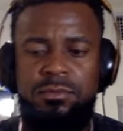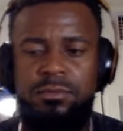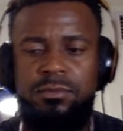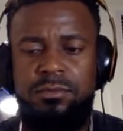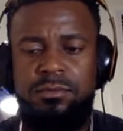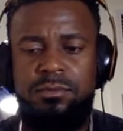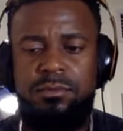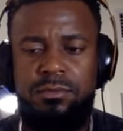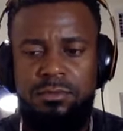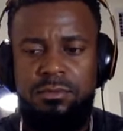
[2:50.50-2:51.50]

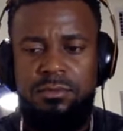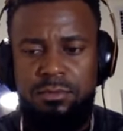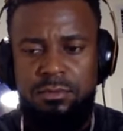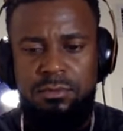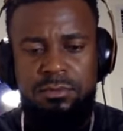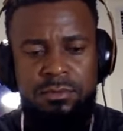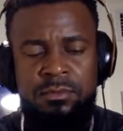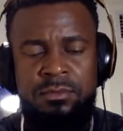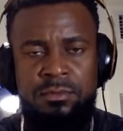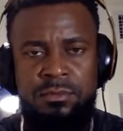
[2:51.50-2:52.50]

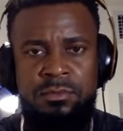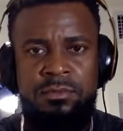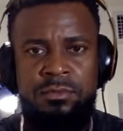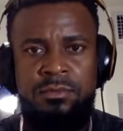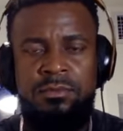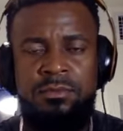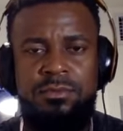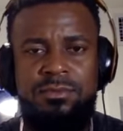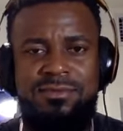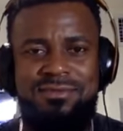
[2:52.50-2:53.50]

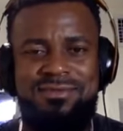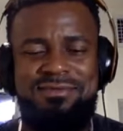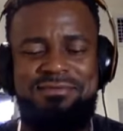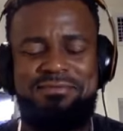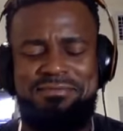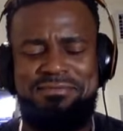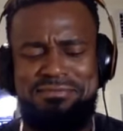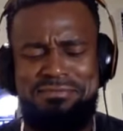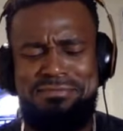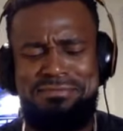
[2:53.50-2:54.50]

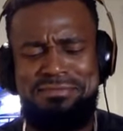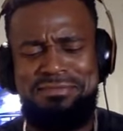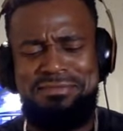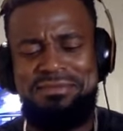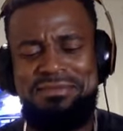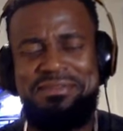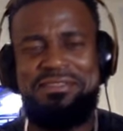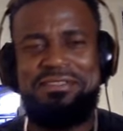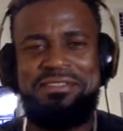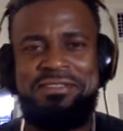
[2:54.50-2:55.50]

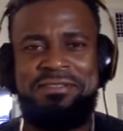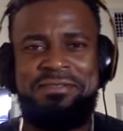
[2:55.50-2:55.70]
No words are spoken by the person on screen.